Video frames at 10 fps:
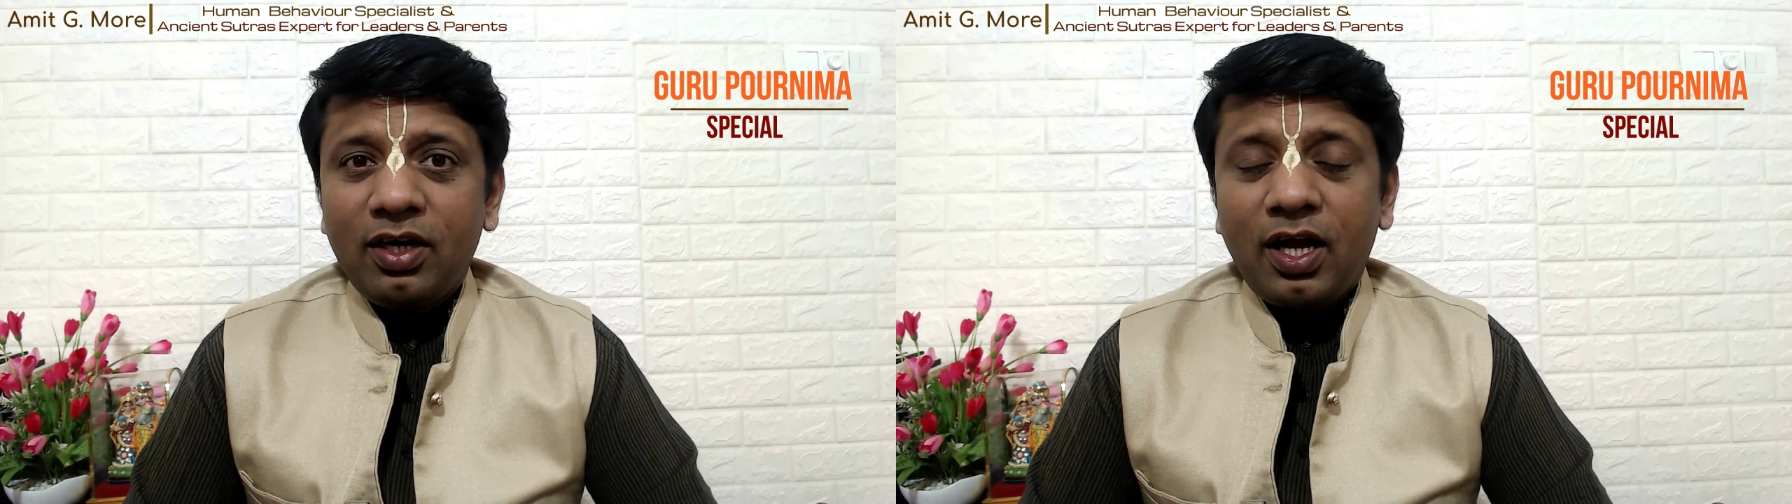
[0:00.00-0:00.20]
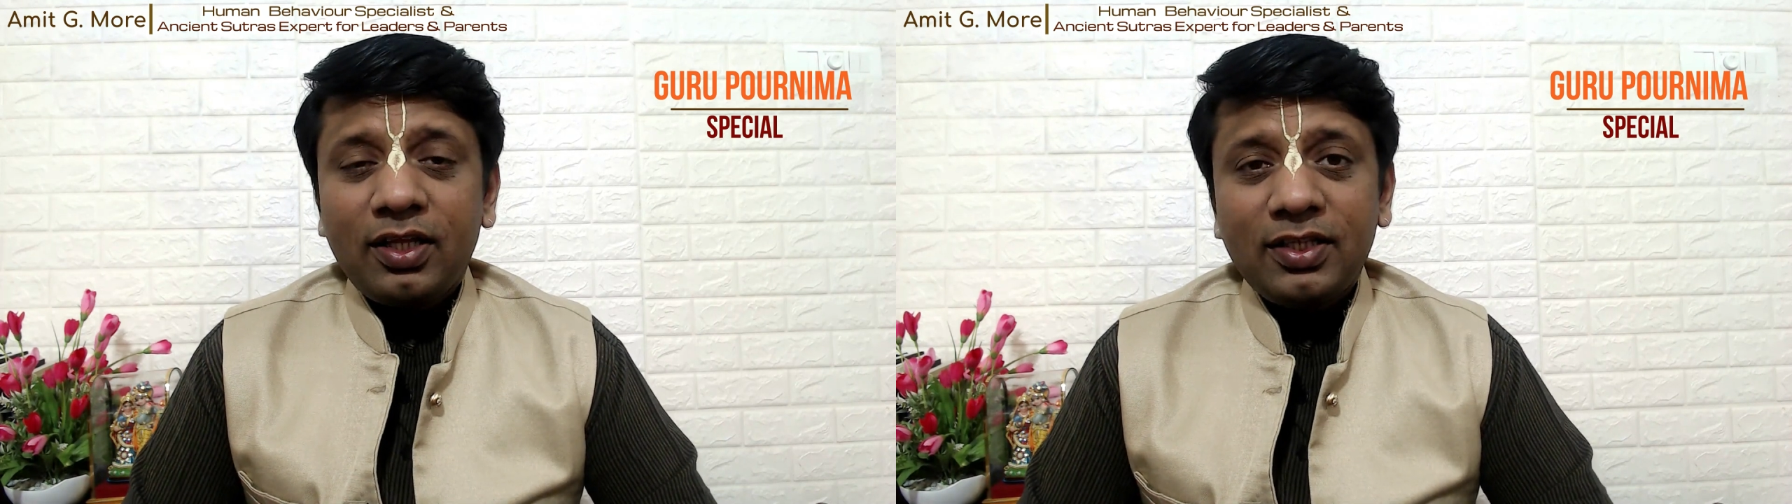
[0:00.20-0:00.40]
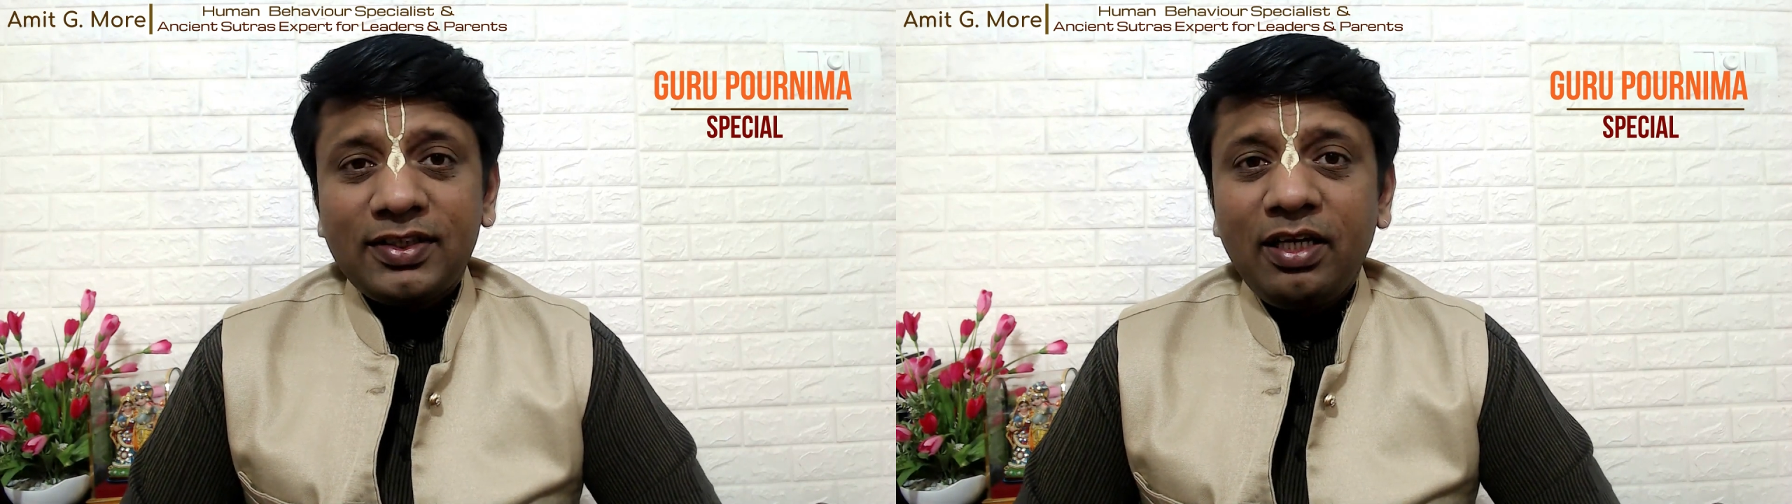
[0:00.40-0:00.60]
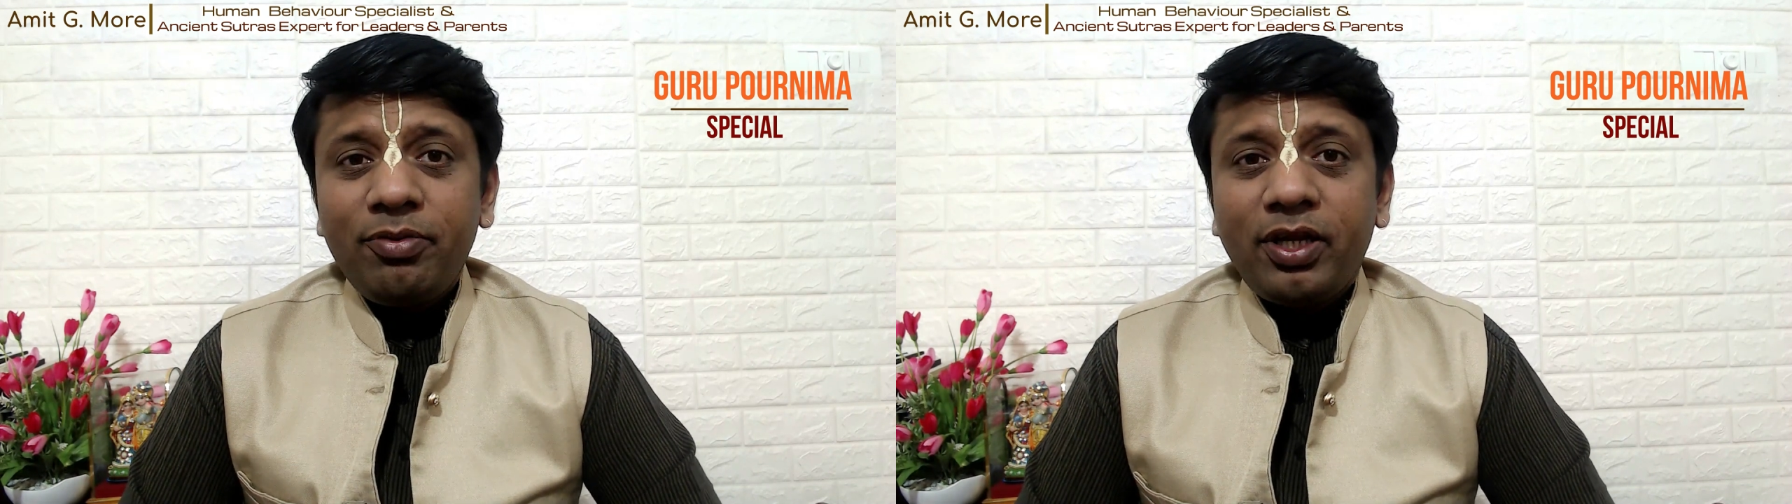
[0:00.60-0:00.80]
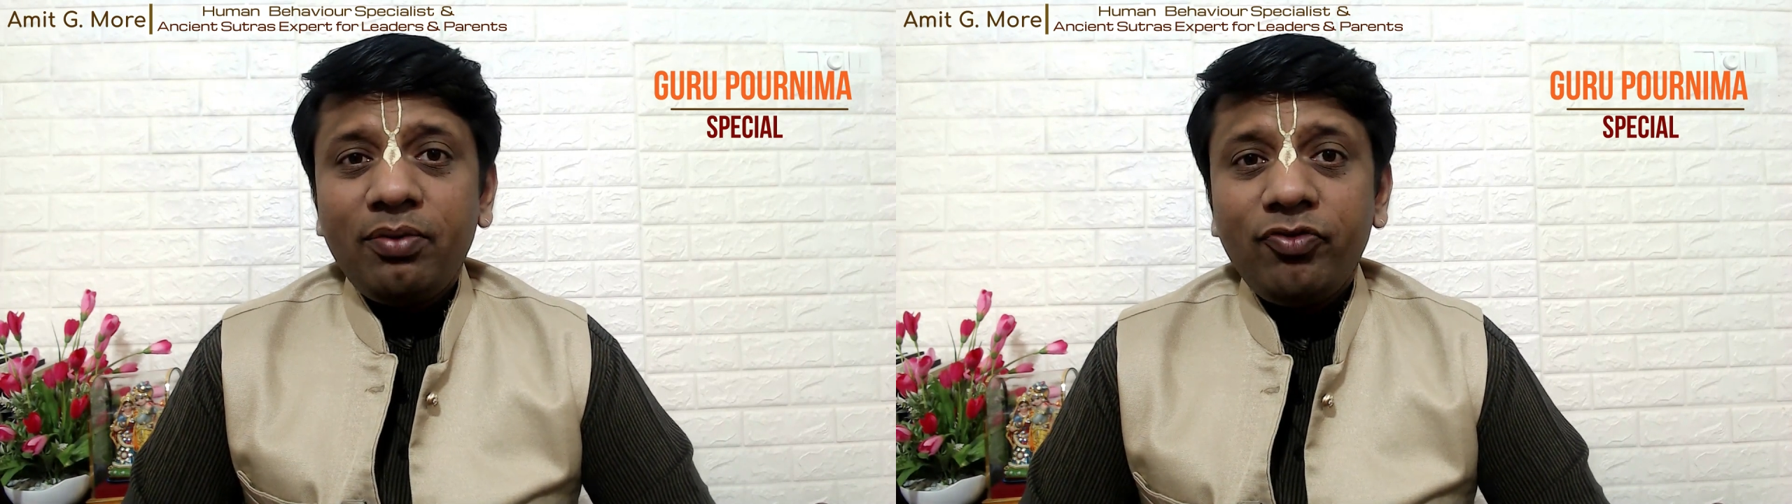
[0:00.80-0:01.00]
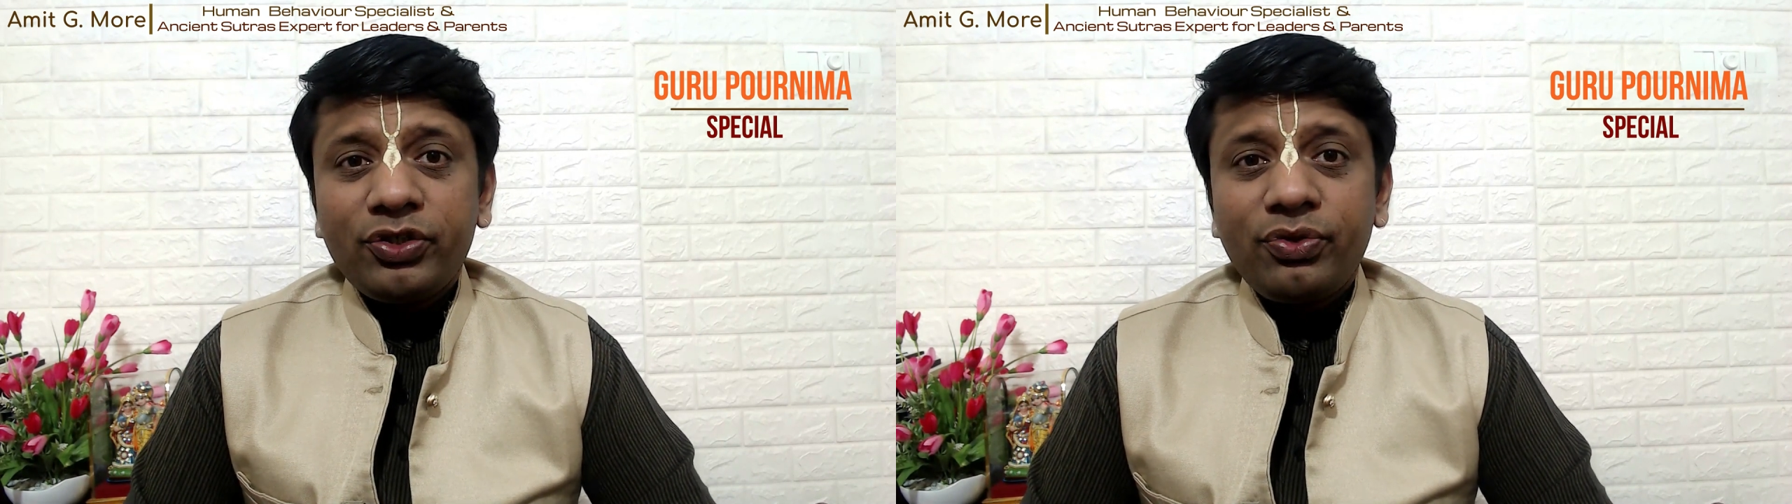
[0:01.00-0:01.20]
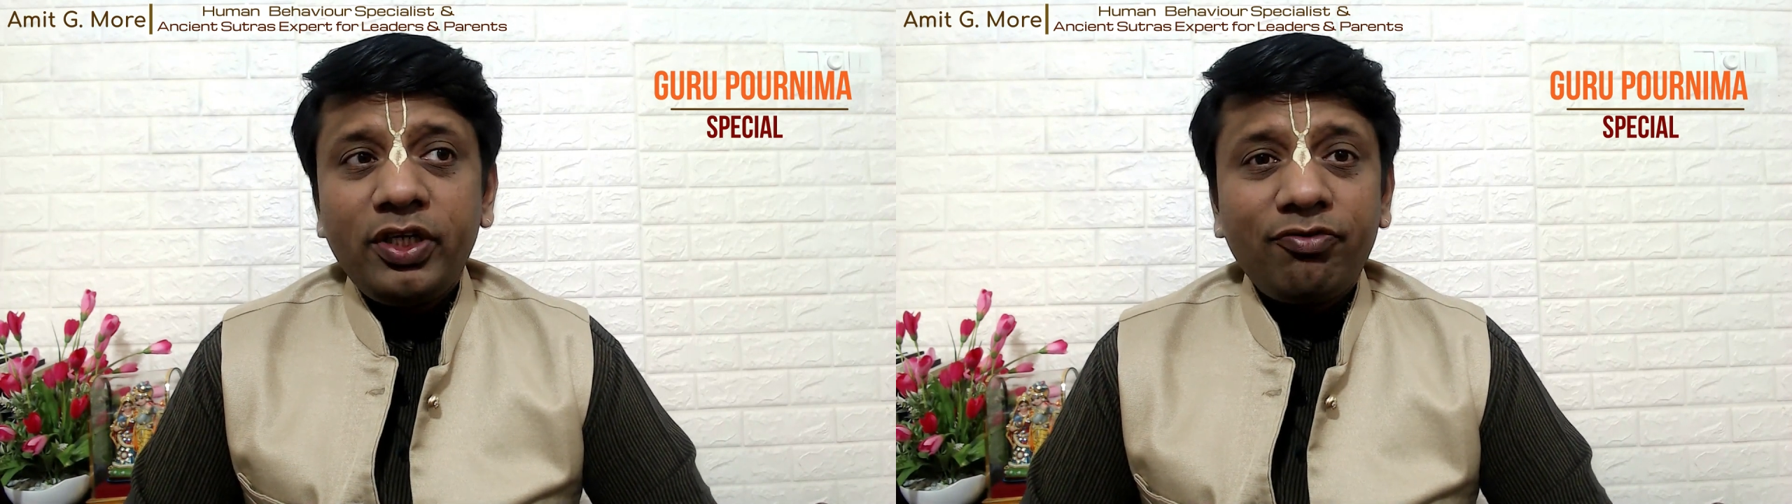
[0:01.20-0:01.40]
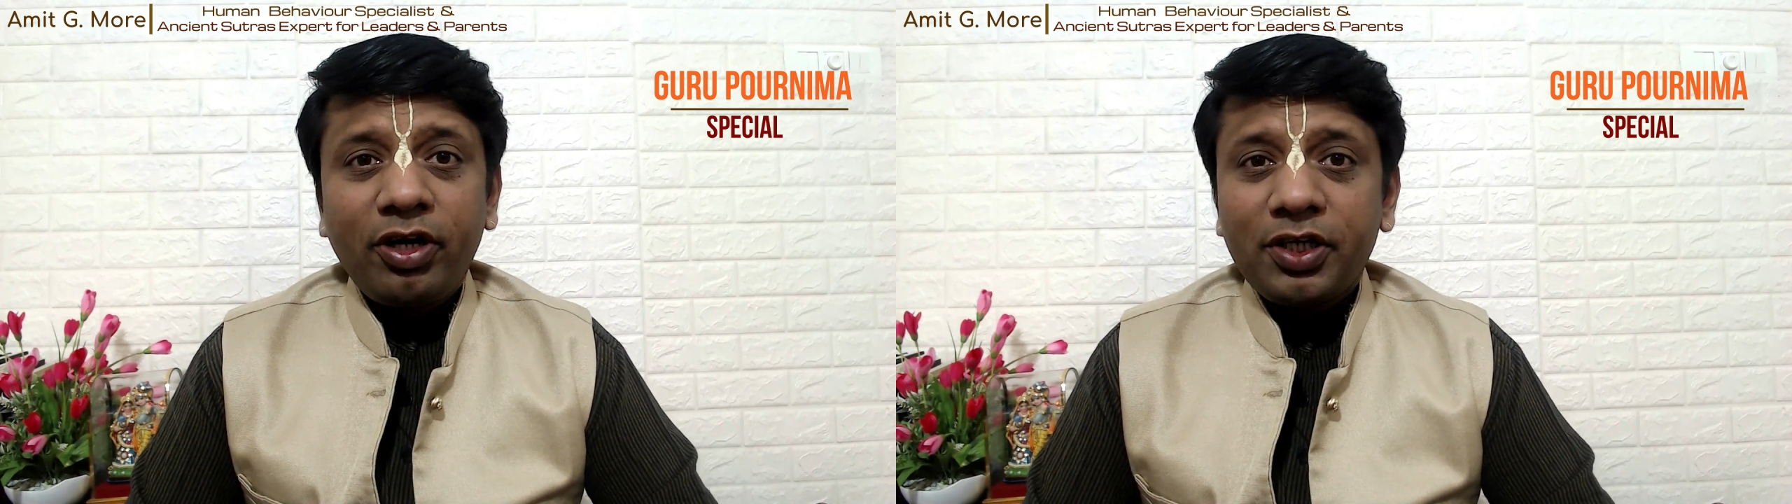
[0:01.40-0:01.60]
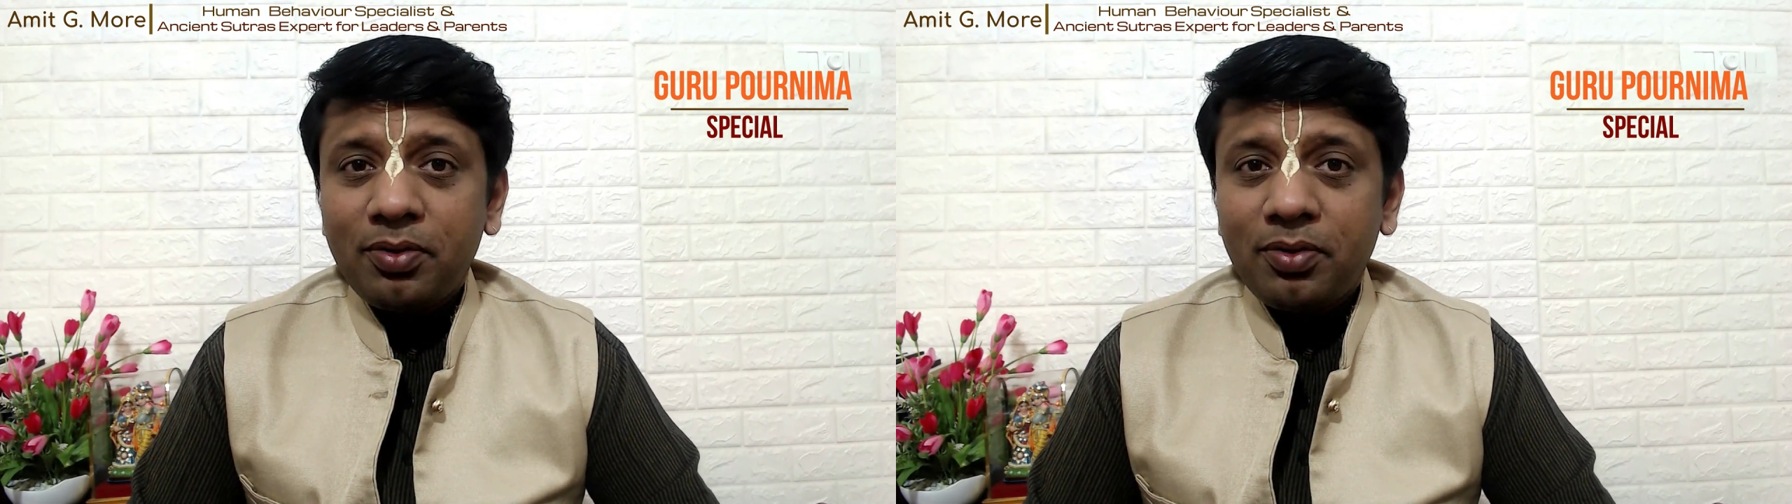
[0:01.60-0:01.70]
At the same time, we should in fact